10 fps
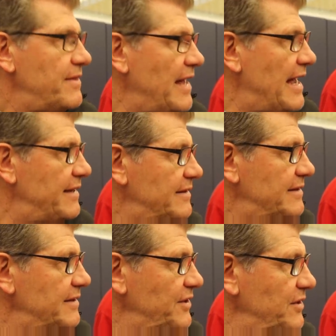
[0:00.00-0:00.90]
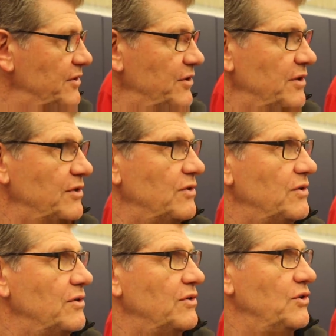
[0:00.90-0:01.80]

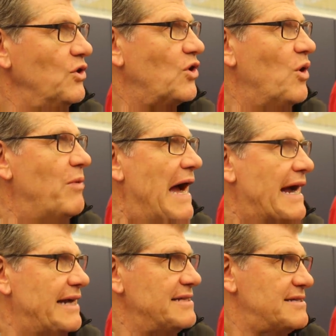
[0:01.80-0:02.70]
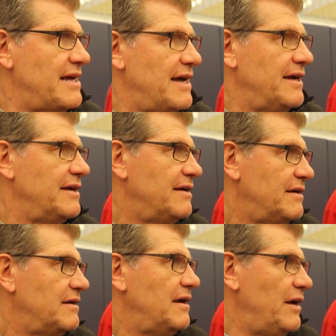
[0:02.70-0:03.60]
that you'll go back and say,
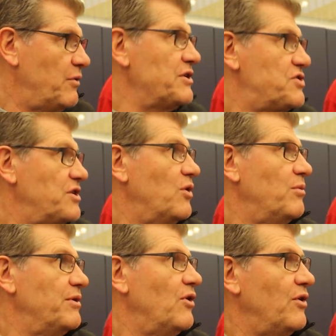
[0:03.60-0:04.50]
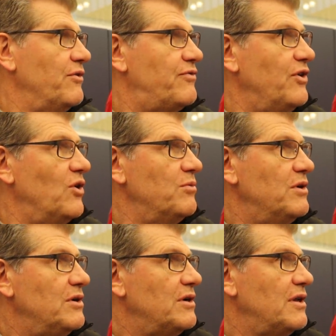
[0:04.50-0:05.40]
and when you show them on the film,
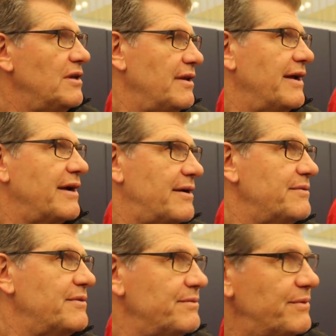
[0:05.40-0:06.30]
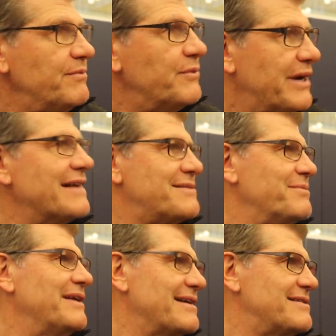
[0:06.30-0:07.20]
like we got some
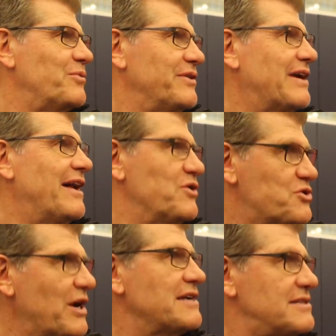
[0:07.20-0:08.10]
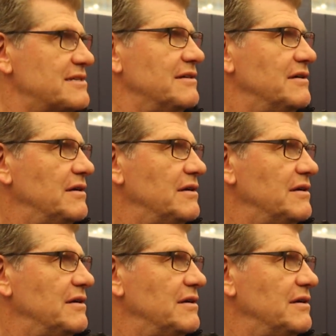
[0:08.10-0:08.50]
things that we've got to address.